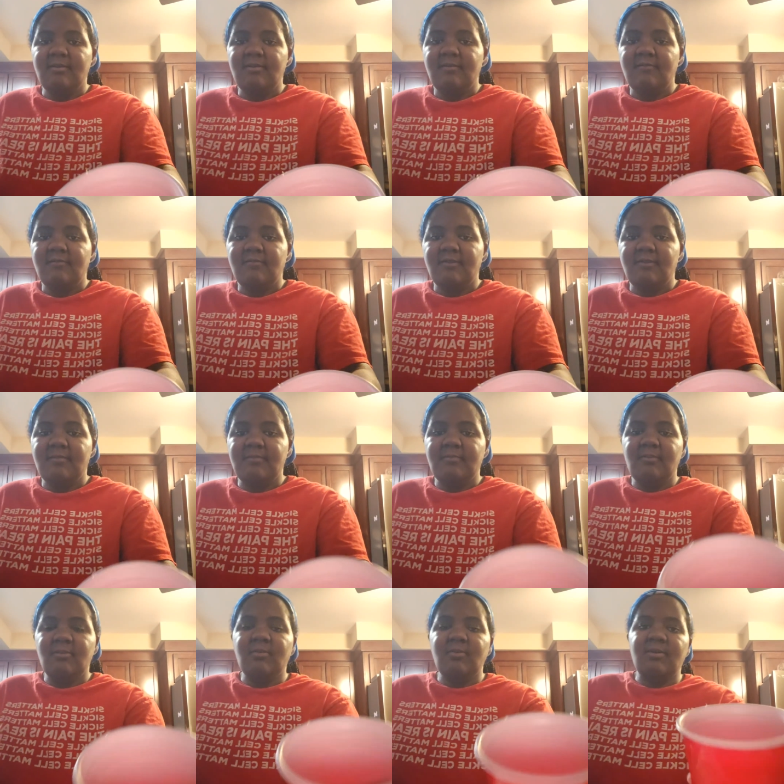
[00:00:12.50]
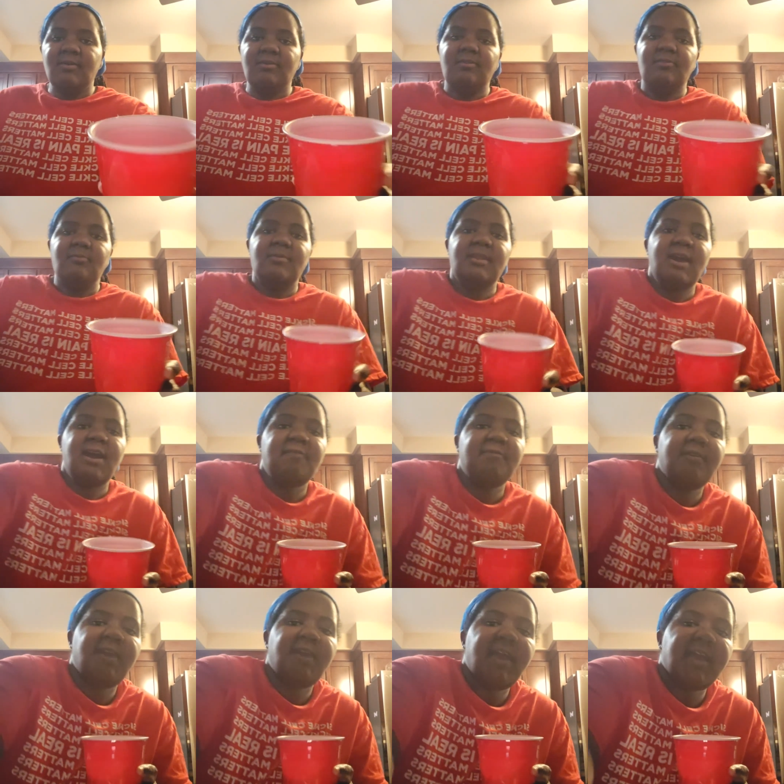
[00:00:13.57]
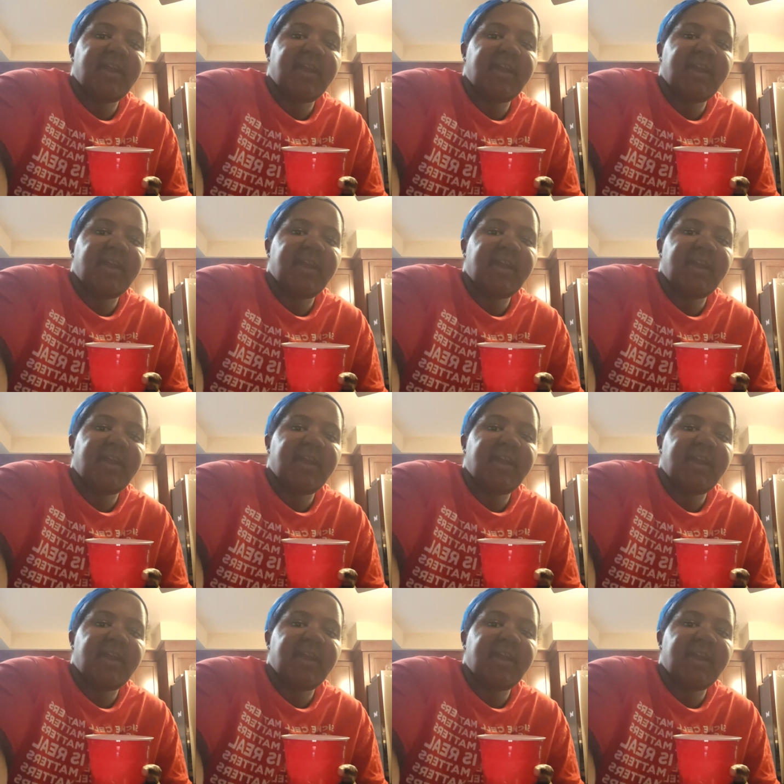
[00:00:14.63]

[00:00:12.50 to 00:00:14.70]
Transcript: from you want to have your egg